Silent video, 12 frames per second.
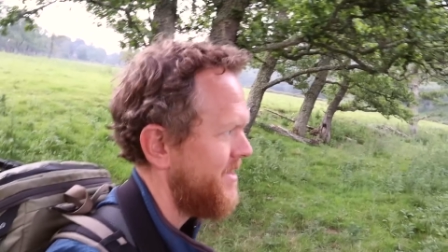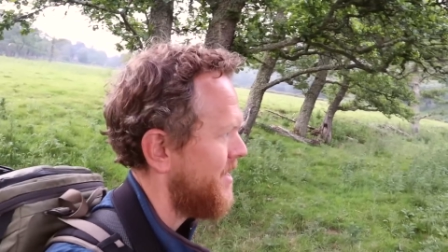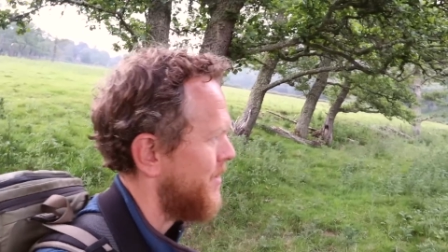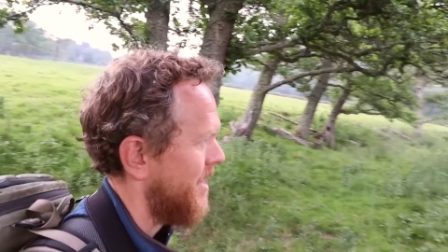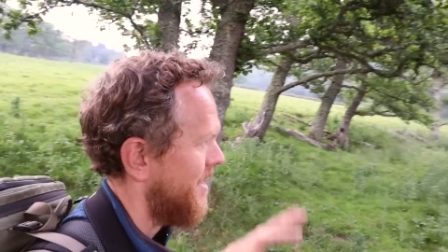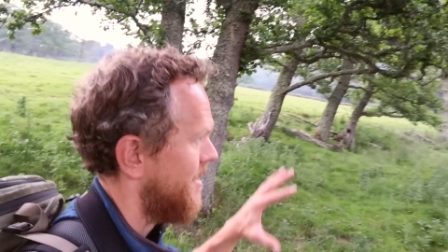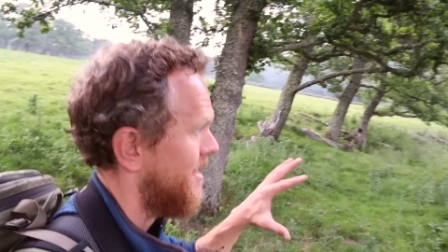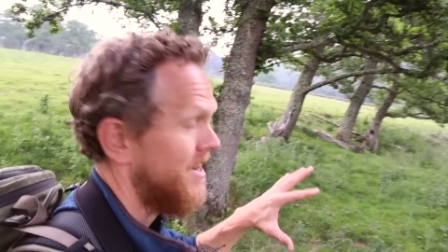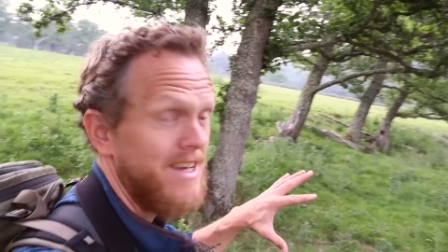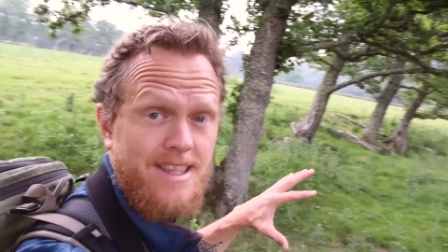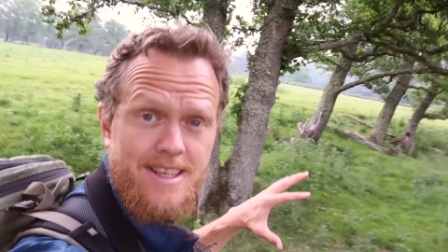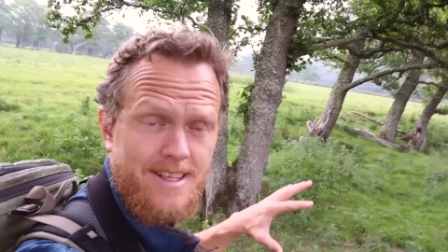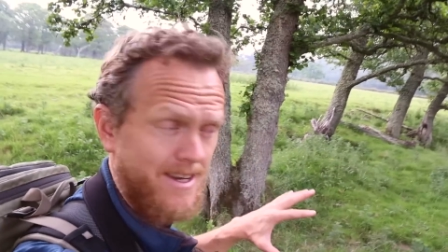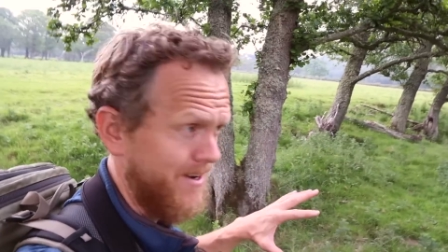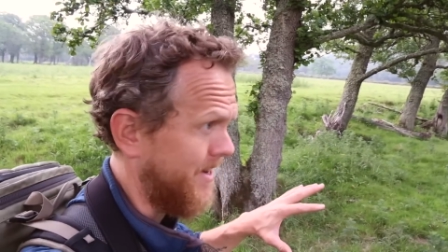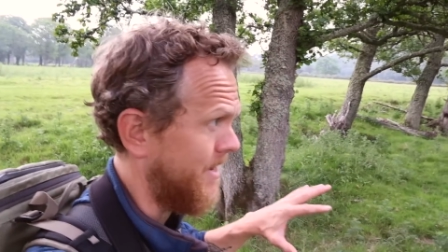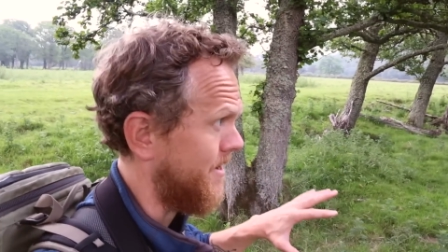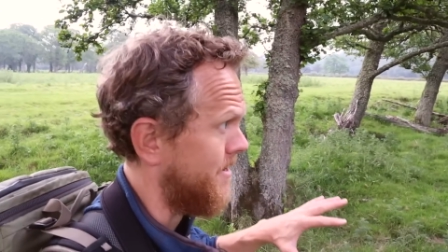Okay, I like this
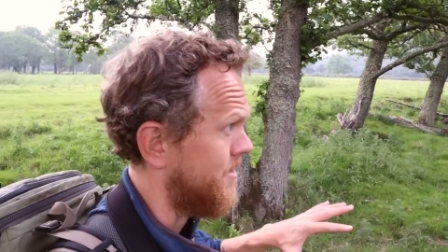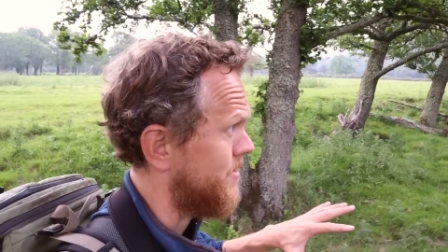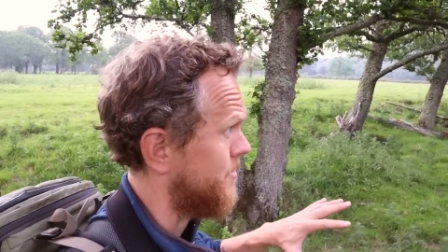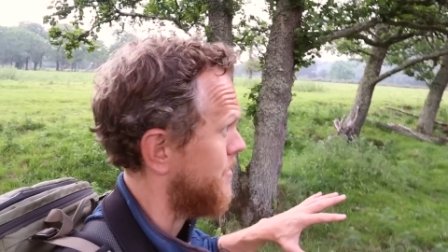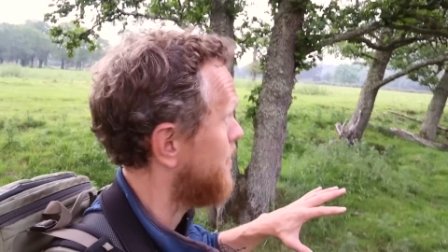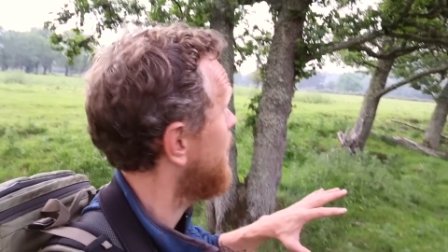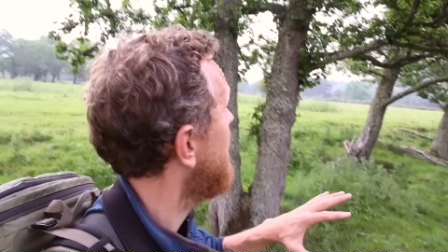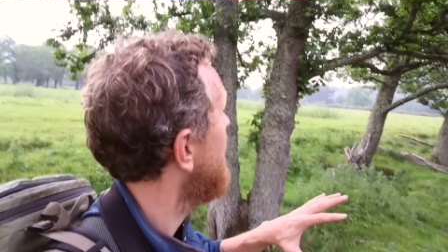area here, so